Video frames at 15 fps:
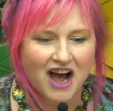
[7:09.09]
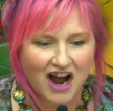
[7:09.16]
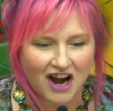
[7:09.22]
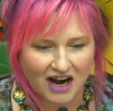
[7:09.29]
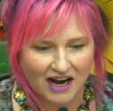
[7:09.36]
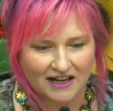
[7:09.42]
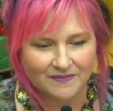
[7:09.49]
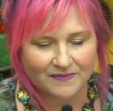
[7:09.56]
All
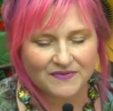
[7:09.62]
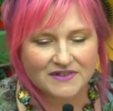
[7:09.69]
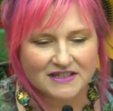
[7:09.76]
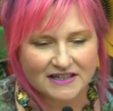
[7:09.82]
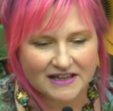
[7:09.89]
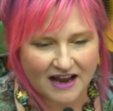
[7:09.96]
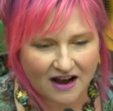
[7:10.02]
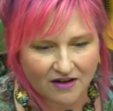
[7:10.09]
right,
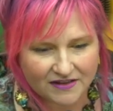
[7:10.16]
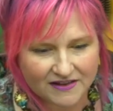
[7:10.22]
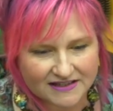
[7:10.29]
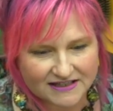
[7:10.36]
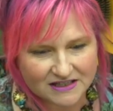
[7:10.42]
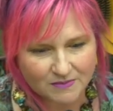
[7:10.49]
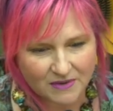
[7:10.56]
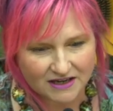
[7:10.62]
so now
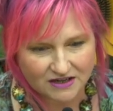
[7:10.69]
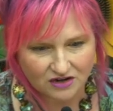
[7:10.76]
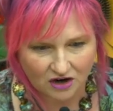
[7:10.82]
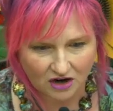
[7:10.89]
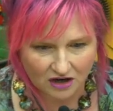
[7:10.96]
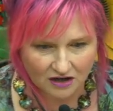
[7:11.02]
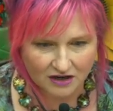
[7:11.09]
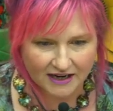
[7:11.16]
this is my
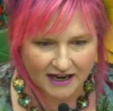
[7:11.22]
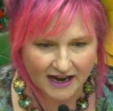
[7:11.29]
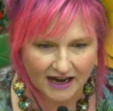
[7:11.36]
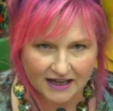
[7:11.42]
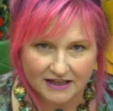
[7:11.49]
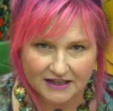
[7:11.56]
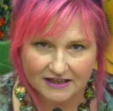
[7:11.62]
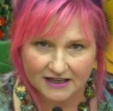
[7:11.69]
darker
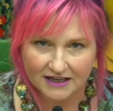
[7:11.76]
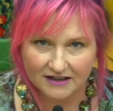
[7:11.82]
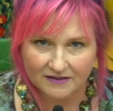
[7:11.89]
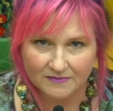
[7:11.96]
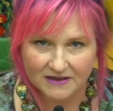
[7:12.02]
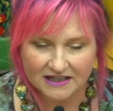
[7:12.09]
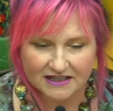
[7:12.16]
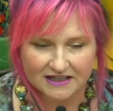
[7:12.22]
CAD that they give
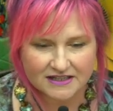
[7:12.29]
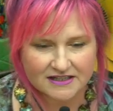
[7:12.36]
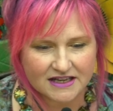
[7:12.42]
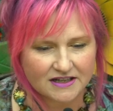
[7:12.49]
me in this.